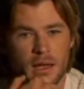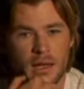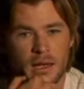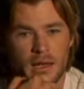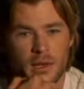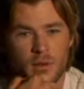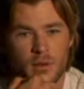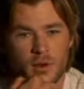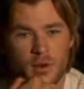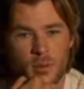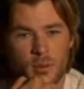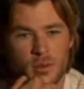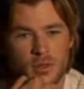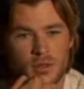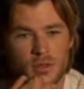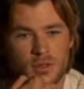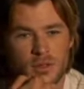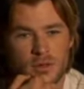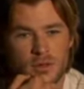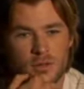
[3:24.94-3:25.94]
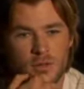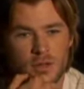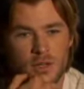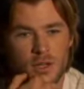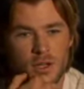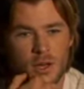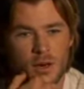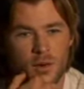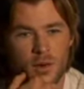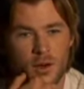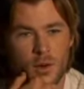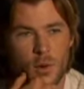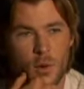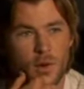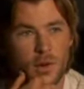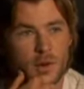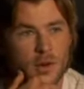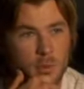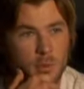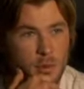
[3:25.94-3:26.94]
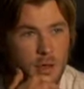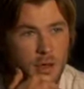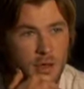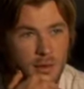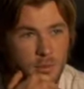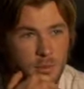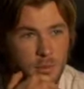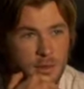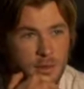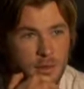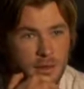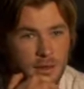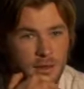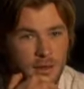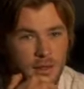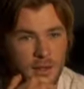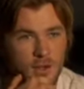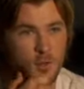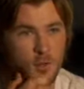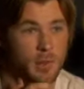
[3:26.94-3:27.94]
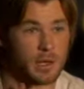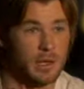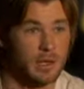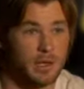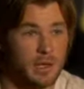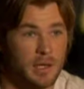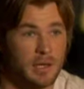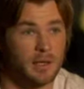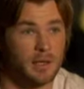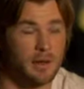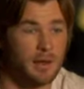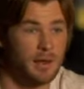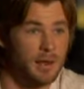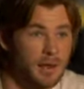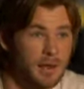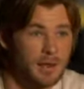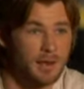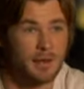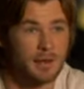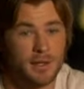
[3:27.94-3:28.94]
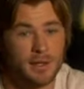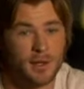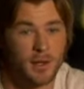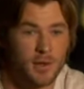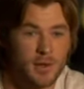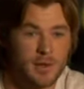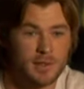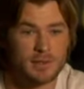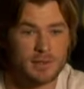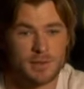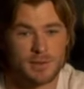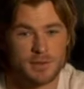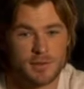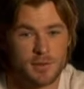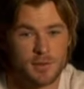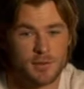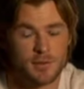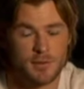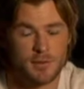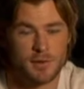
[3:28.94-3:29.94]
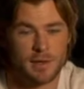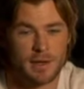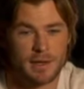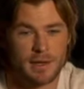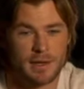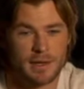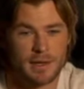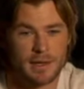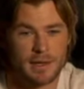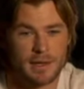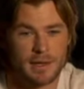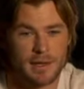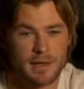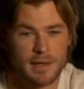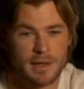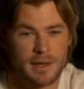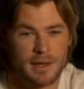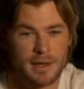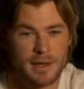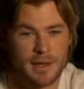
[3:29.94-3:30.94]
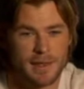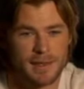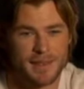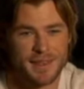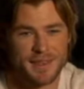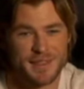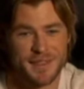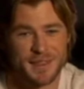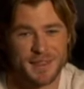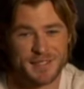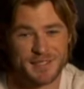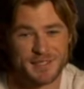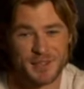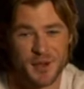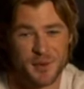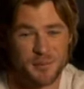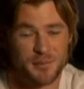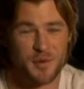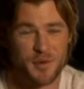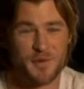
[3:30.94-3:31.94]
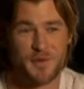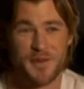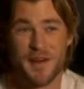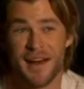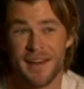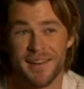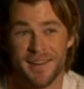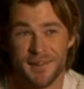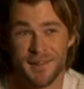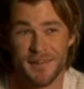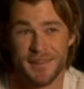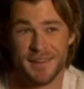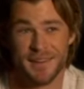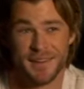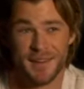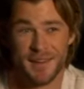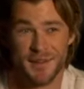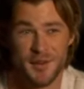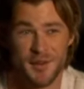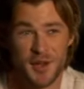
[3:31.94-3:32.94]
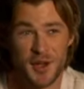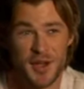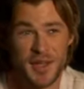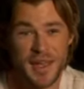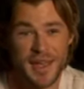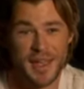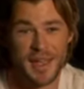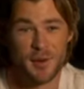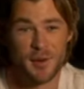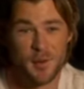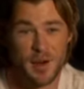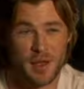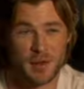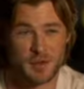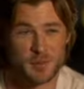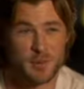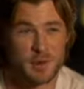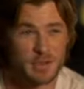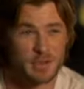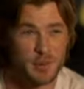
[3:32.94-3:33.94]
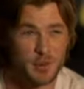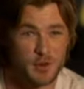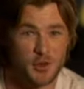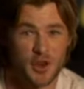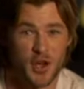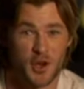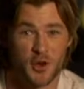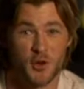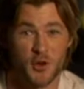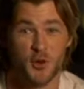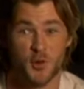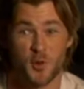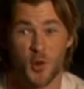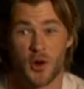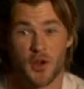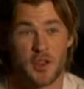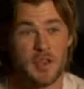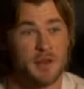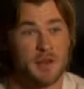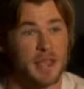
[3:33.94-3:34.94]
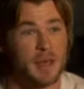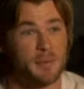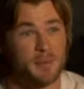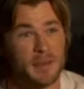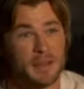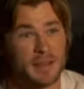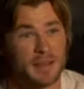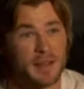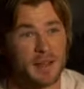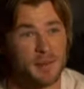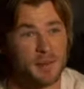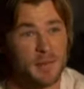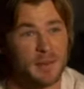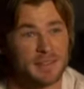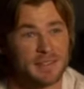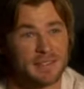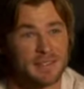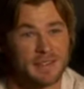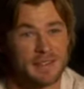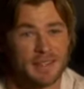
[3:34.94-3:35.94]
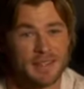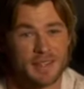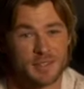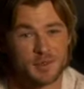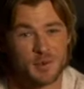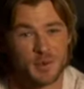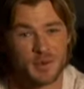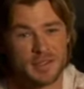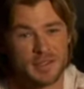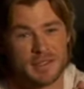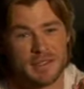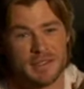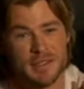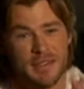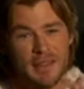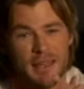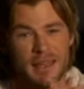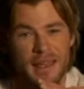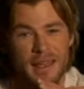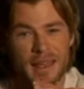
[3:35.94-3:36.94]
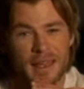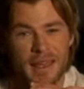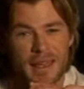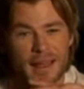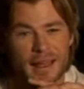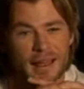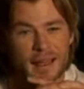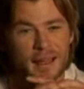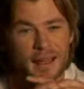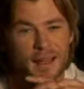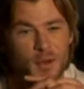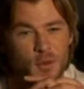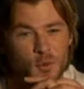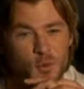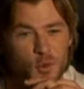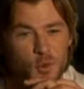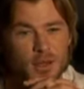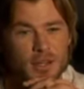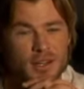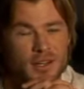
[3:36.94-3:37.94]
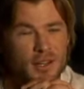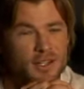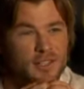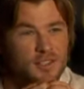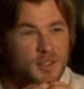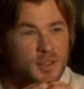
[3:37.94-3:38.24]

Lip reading: incredibly sort of endearing quality about him, and humility, and, you know, he's the sort of... there's no bravado, you know, no, and especially when you know what he can become. That's, I think that's what's the really nice